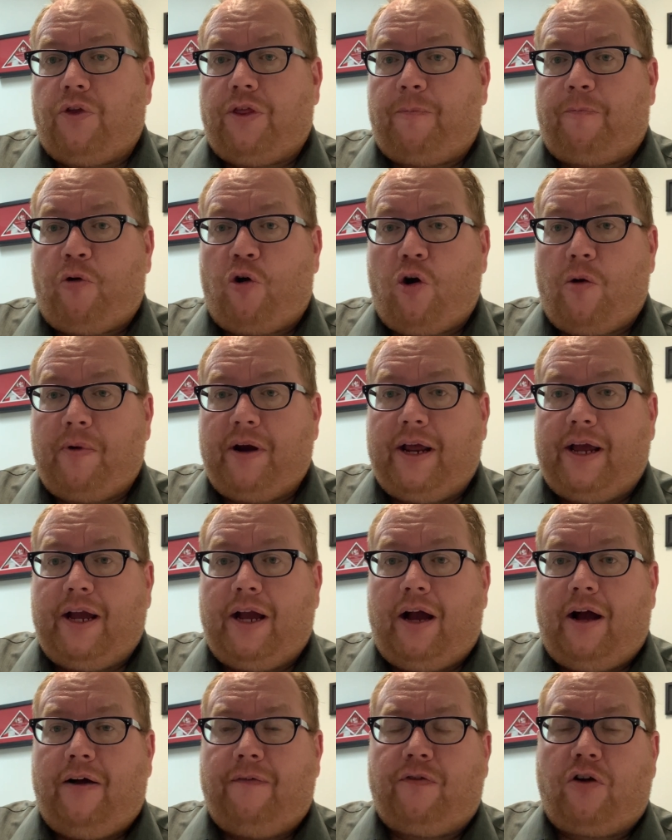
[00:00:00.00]
the permitting
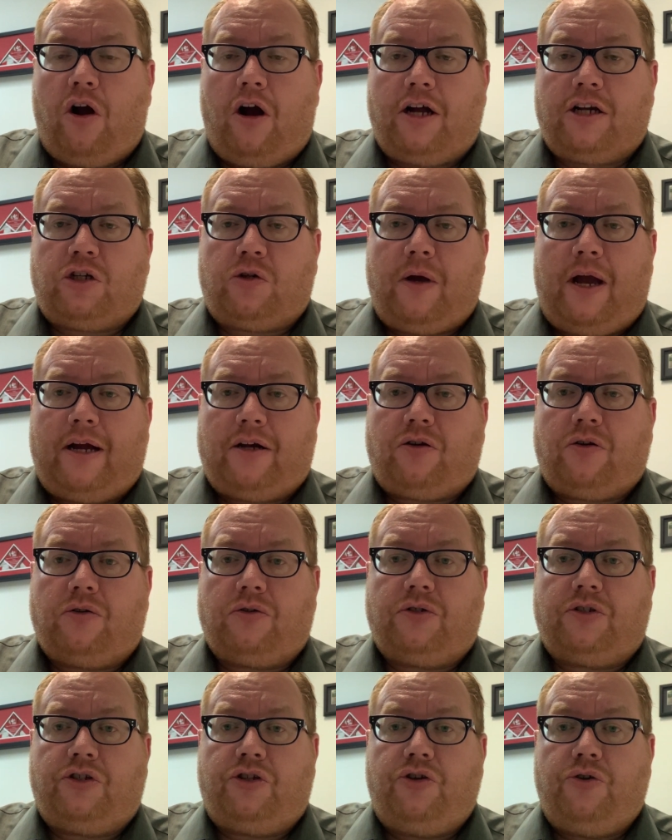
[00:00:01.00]
of
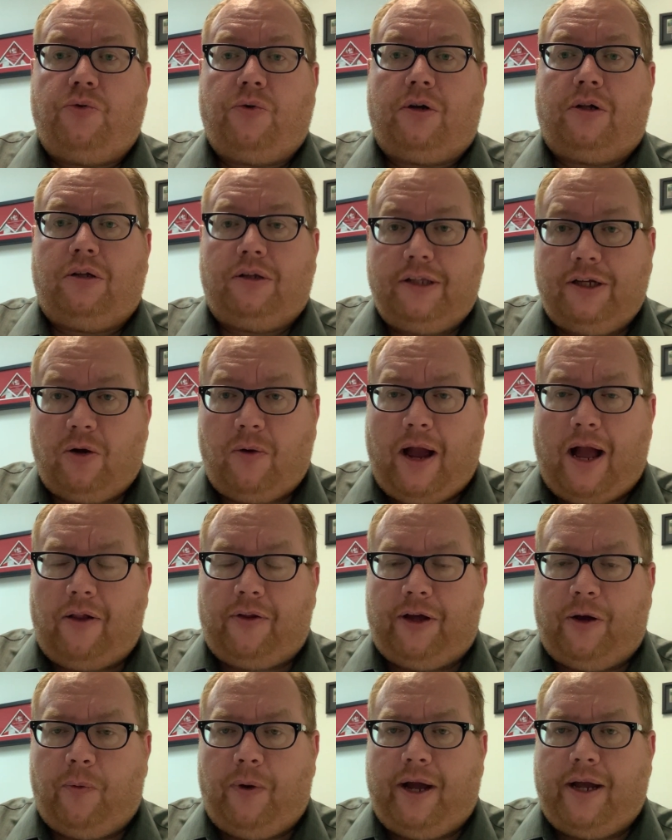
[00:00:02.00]
contractors to clear
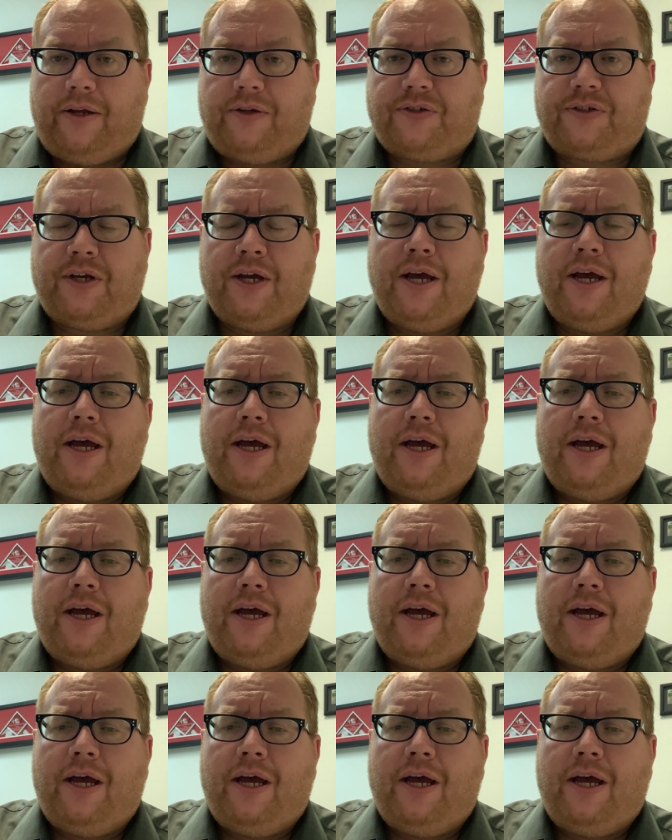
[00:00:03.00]
alleyways.